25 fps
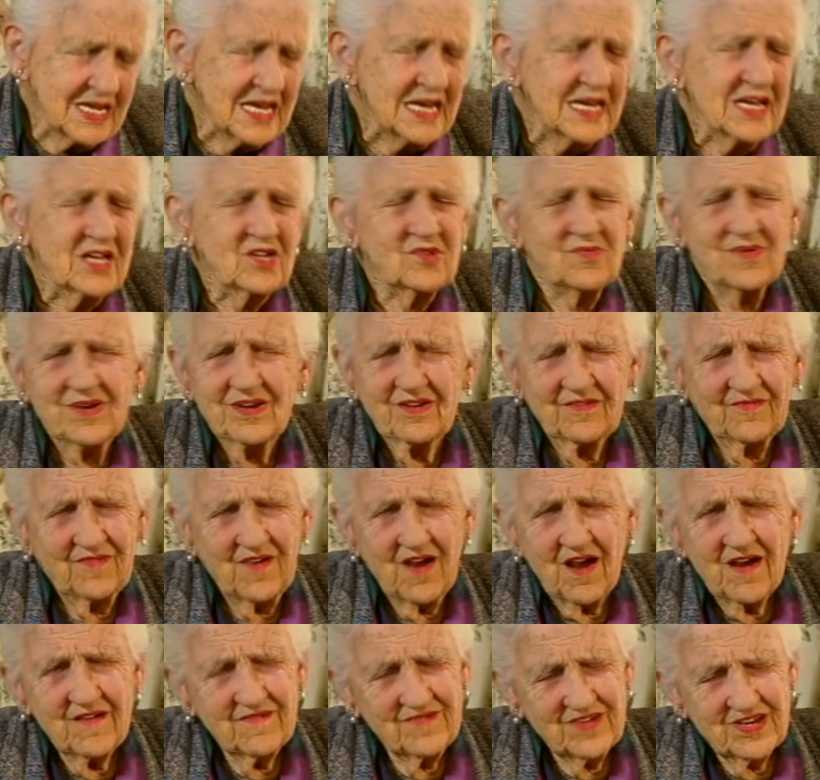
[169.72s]
nearly
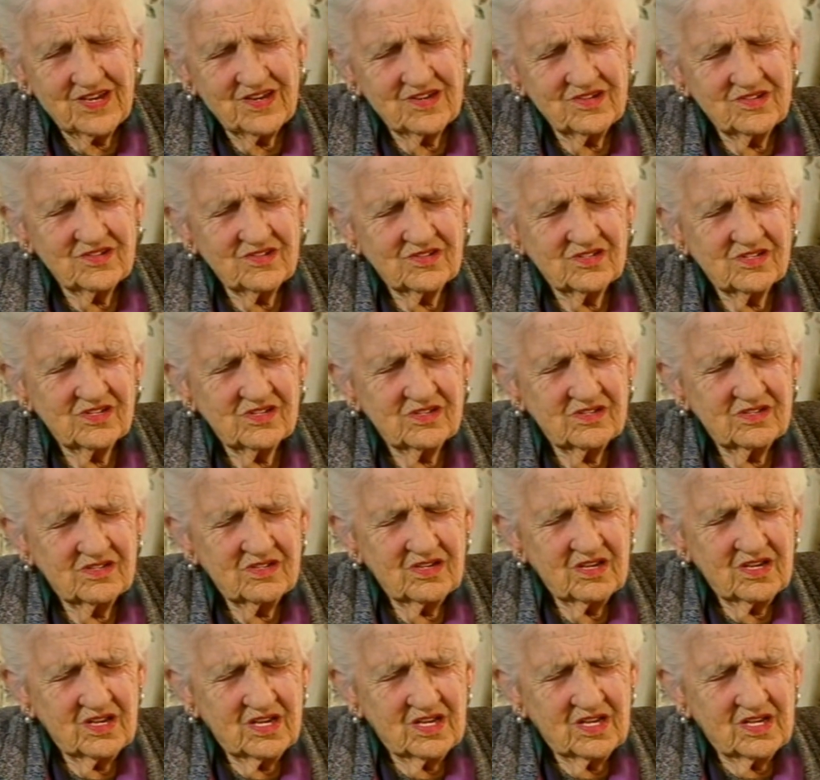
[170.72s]
25 years
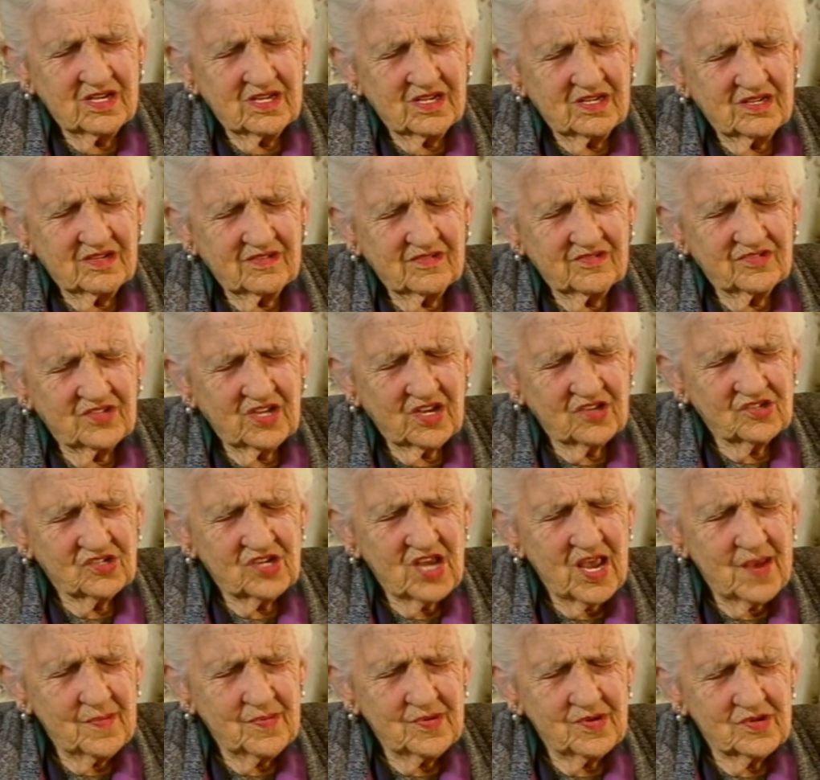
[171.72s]
of
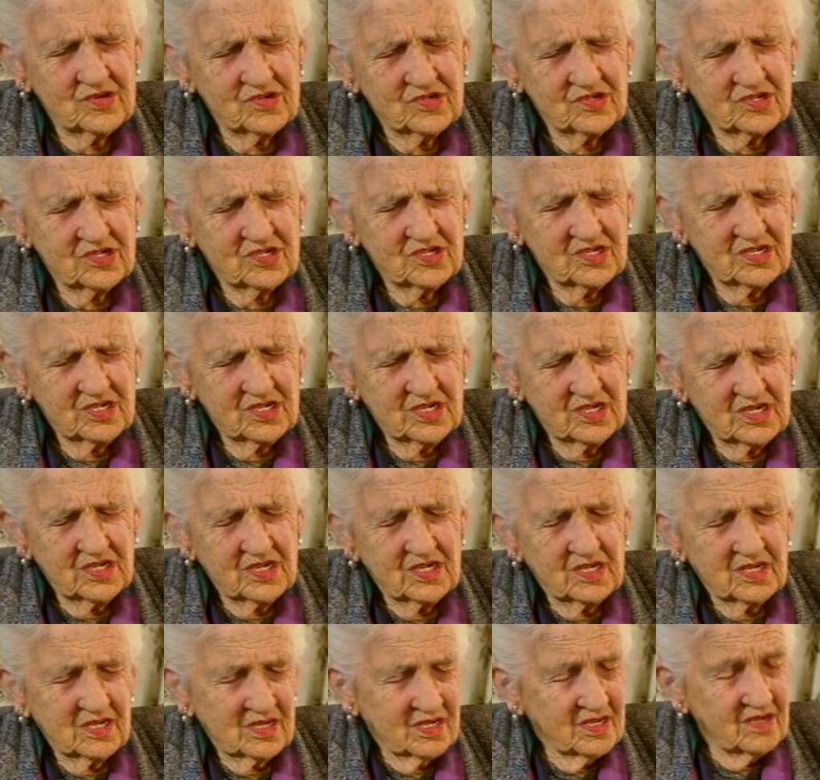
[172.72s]
such happiness
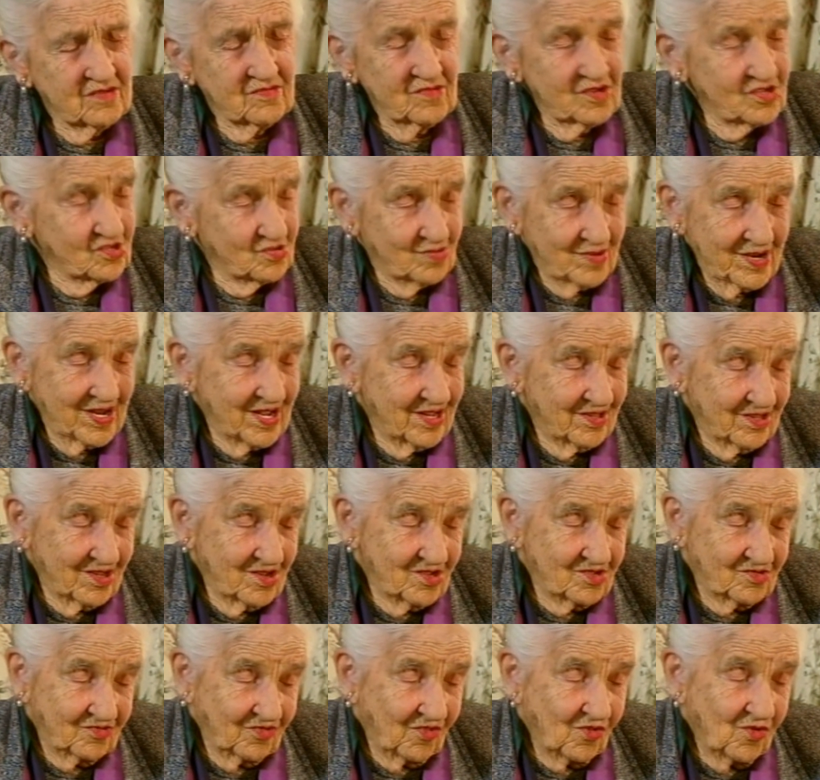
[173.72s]
in which we had
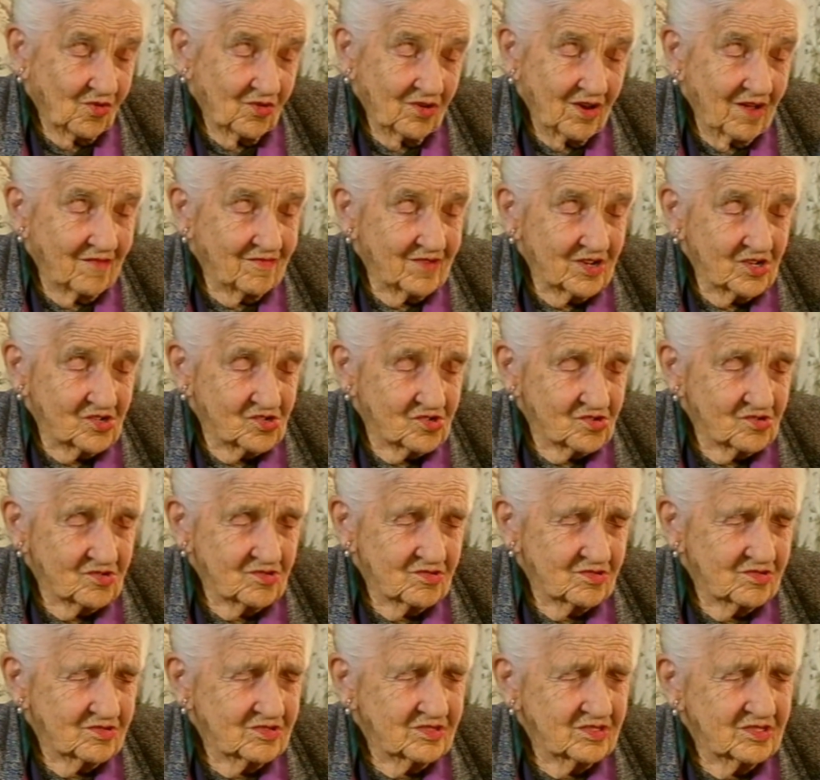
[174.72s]
those 4 lovely
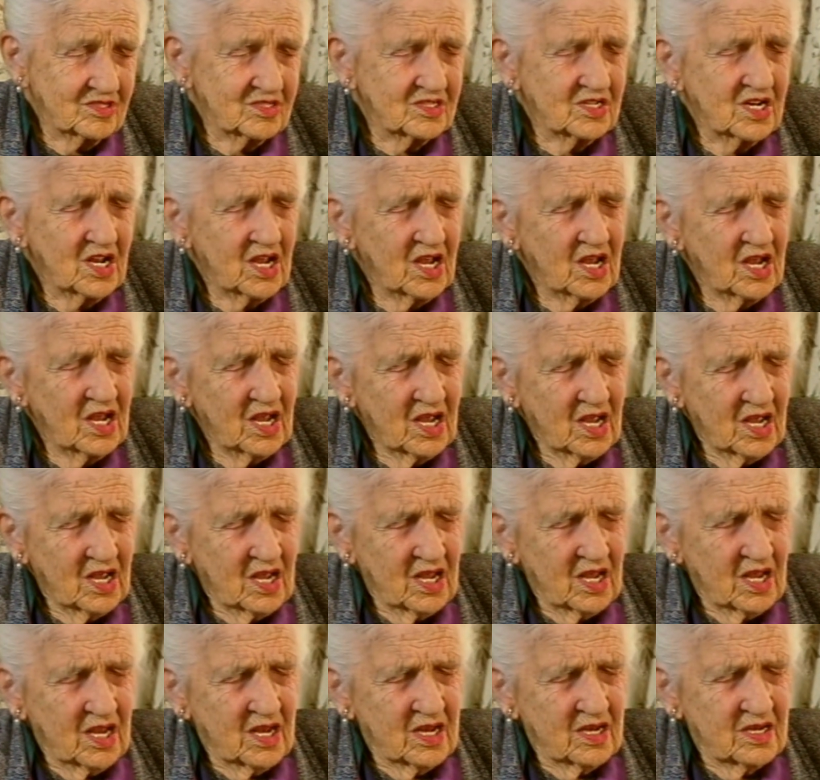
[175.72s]
children. And
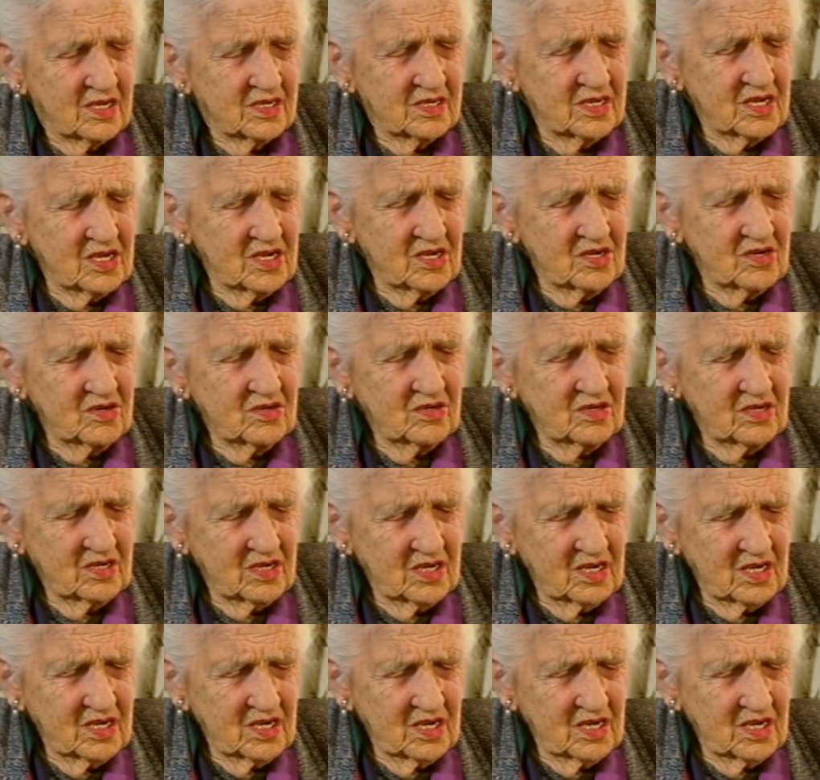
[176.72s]
no,